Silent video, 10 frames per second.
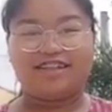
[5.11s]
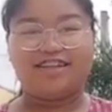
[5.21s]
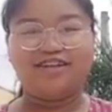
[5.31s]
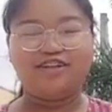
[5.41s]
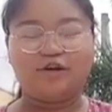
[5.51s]

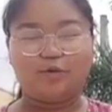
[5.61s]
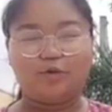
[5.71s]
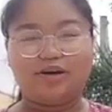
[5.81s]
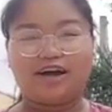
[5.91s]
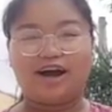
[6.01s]
Did you
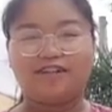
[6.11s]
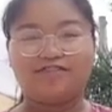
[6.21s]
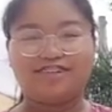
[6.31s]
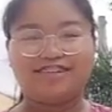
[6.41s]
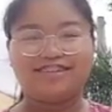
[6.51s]
know
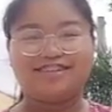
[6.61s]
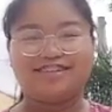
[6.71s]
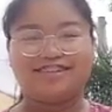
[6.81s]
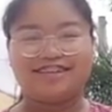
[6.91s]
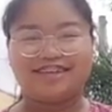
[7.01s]
confidence
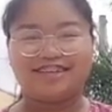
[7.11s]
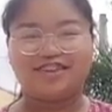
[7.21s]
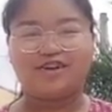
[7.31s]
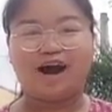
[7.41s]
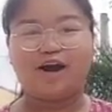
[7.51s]
is the key
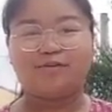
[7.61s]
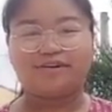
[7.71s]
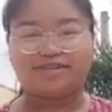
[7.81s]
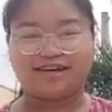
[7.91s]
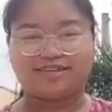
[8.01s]
to
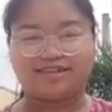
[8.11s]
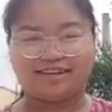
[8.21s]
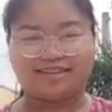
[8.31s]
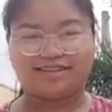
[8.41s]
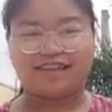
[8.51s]
our
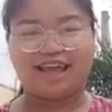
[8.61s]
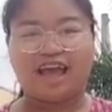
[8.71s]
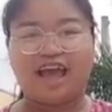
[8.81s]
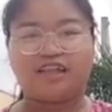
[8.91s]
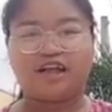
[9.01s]
success
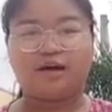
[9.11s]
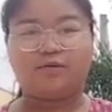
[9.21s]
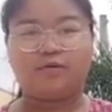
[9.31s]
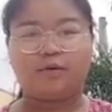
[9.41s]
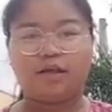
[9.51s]
and
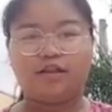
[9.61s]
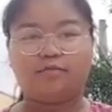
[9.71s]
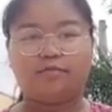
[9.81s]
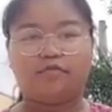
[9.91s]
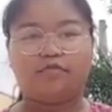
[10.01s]
our way
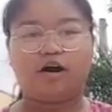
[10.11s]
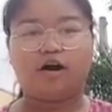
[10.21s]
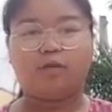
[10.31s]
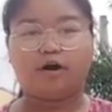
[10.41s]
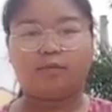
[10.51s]
to move
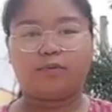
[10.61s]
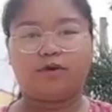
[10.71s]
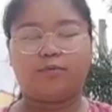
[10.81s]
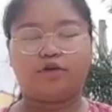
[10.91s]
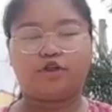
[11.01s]
forward with
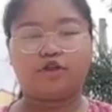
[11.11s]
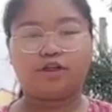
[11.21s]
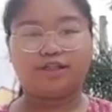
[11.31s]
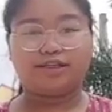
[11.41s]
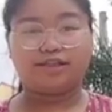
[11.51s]
the
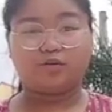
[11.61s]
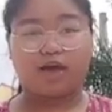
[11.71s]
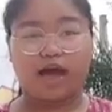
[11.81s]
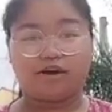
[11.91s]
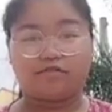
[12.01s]
opportunities
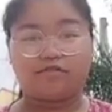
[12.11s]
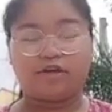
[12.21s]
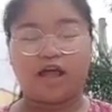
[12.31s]
we have?